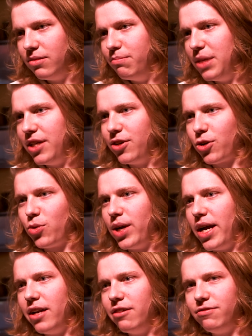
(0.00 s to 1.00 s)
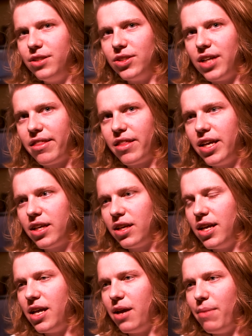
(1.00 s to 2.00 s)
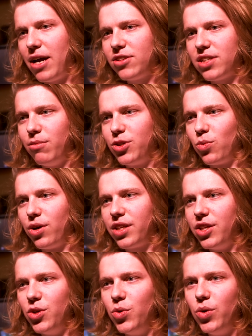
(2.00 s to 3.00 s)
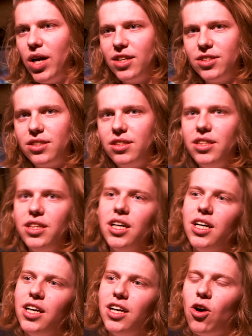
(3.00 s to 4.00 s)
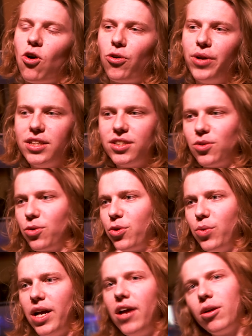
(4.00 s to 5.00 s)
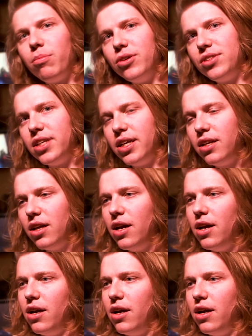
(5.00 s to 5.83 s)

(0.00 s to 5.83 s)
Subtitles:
media or creative field, I think. It matters how much work that you as the artist or creator puts in.